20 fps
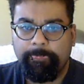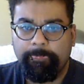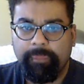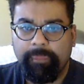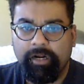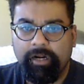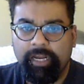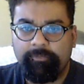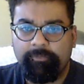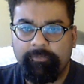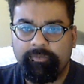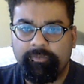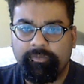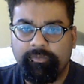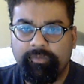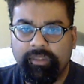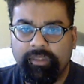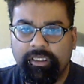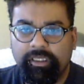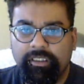Right?
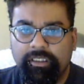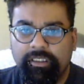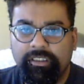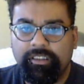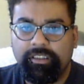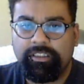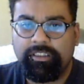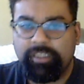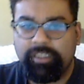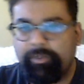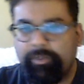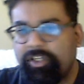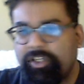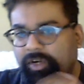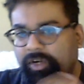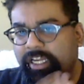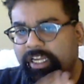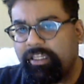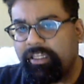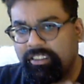
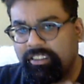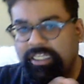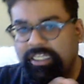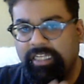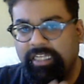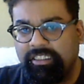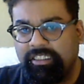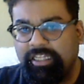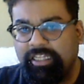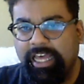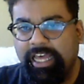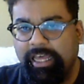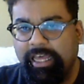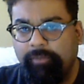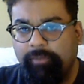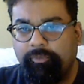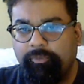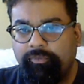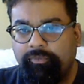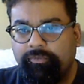Symmetry in the sense
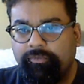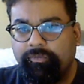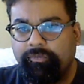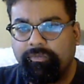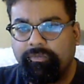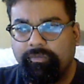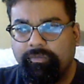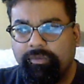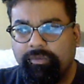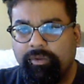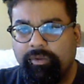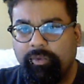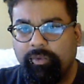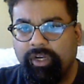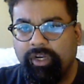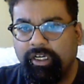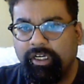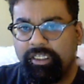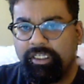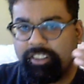that
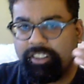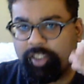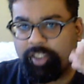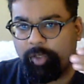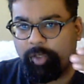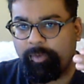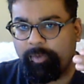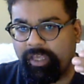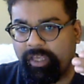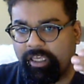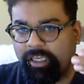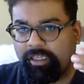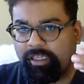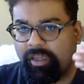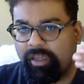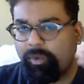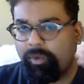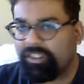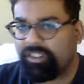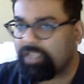we're assuming
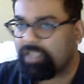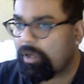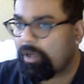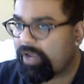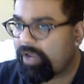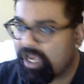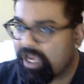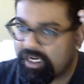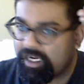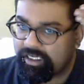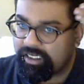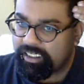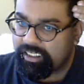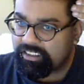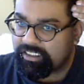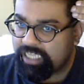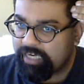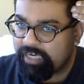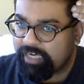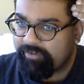that what's going on
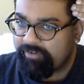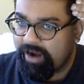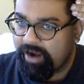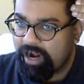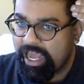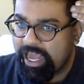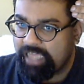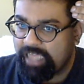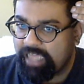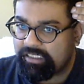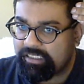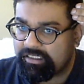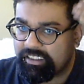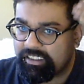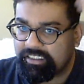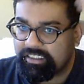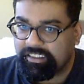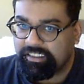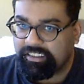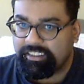inside of our heads
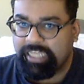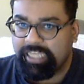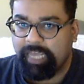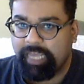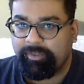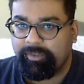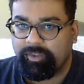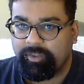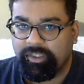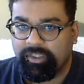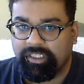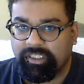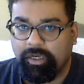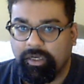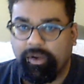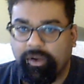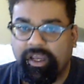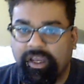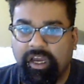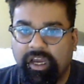is the same as what's
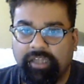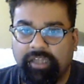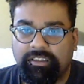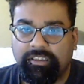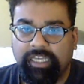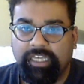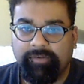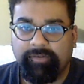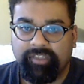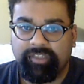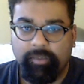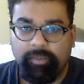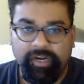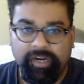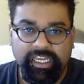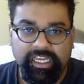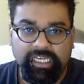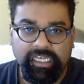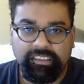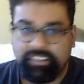going on inside of
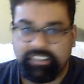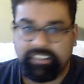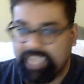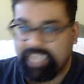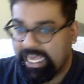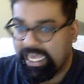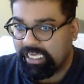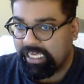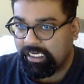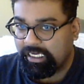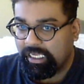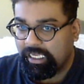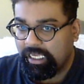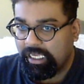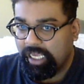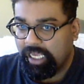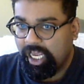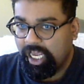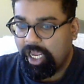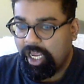somebody else's head
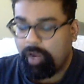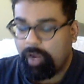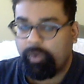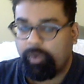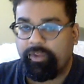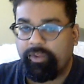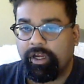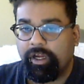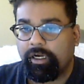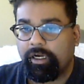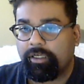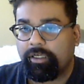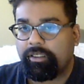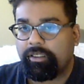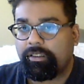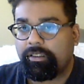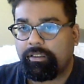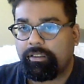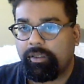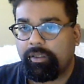when they're
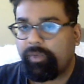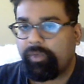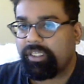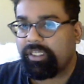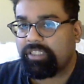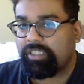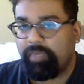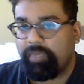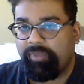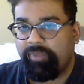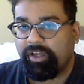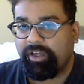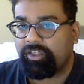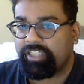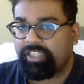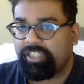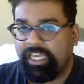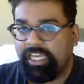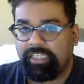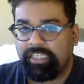doing something or
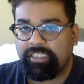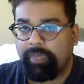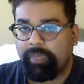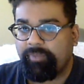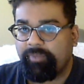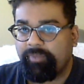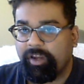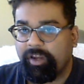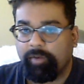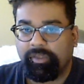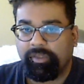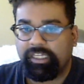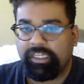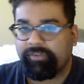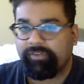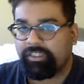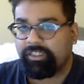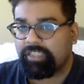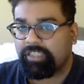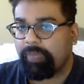saying something or
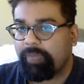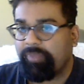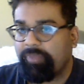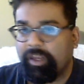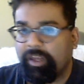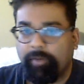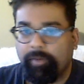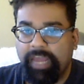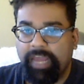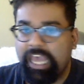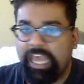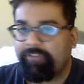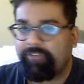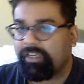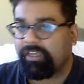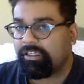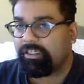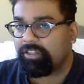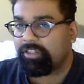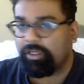believing something or behaving
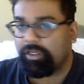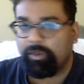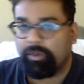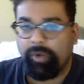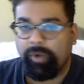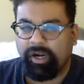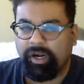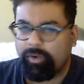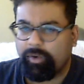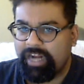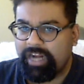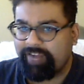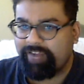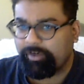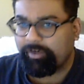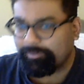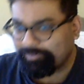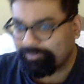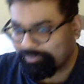in a certain way or whatever.